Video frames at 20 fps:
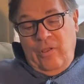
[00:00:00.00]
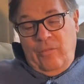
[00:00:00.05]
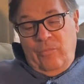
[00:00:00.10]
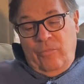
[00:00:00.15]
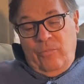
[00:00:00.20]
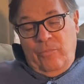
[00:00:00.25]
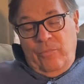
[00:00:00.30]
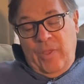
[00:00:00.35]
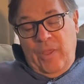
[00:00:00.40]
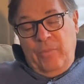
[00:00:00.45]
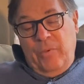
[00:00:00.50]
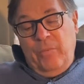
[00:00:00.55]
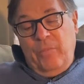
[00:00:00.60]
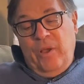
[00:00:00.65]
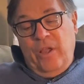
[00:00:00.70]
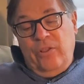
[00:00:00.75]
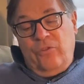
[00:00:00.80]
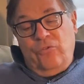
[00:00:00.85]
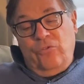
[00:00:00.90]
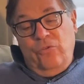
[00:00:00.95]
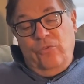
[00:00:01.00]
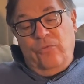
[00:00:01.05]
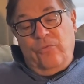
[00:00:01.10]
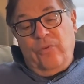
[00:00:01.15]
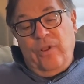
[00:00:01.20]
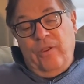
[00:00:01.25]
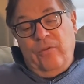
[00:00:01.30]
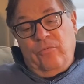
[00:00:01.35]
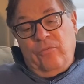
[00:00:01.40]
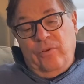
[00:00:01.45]
maybe my two
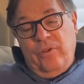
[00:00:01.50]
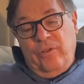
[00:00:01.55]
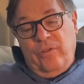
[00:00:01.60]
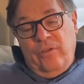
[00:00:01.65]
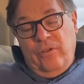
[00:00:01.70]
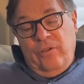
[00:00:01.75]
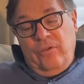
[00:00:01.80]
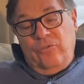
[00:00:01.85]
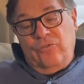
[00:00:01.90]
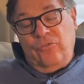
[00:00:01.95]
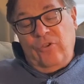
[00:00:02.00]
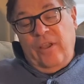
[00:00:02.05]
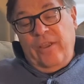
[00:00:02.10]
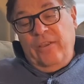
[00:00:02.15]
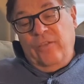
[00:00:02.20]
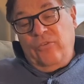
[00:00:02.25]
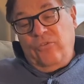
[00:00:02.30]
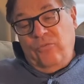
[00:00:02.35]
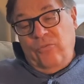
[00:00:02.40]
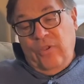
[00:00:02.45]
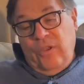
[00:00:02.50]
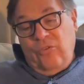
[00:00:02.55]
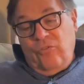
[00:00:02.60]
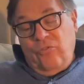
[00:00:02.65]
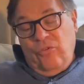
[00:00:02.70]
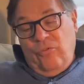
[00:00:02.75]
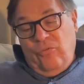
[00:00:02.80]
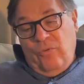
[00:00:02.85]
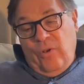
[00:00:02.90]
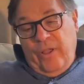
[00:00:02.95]
favorite science
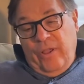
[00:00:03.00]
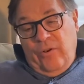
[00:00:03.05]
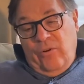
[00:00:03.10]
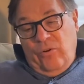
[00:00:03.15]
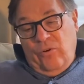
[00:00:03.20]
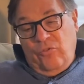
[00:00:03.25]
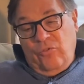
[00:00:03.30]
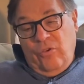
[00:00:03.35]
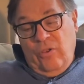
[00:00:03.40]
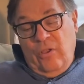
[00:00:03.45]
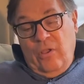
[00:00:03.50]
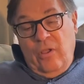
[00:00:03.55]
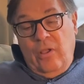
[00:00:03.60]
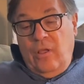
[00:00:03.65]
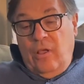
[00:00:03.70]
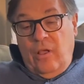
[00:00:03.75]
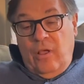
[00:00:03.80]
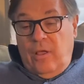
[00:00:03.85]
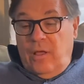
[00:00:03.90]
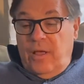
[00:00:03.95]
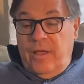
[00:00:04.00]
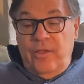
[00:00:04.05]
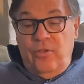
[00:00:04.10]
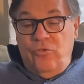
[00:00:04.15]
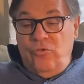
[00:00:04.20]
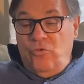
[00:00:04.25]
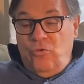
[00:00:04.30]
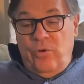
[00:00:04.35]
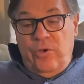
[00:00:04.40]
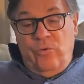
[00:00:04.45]
fiction writers. I
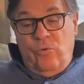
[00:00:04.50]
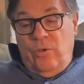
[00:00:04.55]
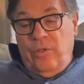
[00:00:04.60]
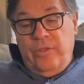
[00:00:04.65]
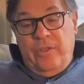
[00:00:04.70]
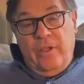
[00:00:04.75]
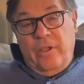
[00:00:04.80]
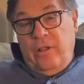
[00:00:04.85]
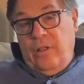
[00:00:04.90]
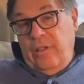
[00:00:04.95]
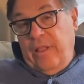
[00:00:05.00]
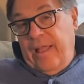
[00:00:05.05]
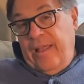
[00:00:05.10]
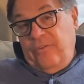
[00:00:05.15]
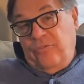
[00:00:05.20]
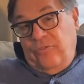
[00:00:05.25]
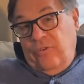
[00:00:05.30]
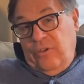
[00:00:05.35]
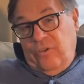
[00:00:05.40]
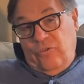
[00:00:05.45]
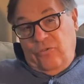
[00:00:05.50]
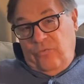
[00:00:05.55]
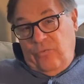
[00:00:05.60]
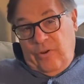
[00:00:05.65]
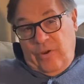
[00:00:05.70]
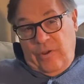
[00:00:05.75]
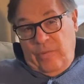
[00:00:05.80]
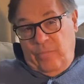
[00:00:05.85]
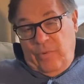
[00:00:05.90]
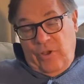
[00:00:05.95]
enjoyed all the classics
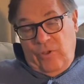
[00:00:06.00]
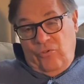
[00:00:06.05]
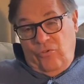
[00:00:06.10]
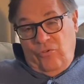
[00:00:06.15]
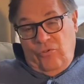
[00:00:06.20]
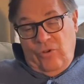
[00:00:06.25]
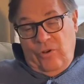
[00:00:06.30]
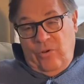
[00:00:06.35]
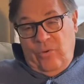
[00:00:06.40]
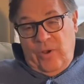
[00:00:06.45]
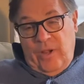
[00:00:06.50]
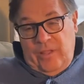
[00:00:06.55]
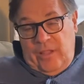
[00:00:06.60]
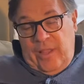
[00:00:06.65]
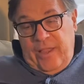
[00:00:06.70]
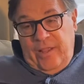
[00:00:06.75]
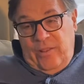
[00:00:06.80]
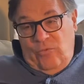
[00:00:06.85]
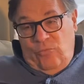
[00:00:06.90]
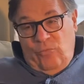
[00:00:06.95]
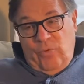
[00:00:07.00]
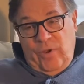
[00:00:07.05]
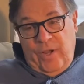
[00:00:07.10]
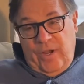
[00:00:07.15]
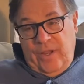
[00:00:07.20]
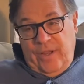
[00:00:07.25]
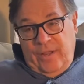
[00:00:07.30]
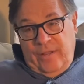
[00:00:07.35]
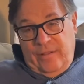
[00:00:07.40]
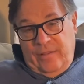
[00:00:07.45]
very much. I liked
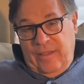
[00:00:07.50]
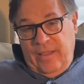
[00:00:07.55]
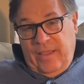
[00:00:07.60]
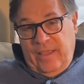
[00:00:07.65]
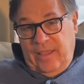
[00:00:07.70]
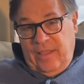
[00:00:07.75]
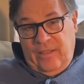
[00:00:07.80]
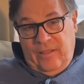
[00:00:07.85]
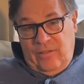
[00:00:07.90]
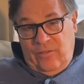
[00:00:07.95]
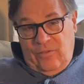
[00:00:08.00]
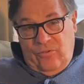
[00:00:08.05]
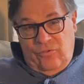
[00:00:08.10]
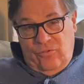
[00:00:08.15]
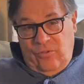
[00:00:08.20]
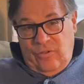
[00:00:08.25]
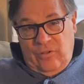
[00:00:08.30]
reading Dickens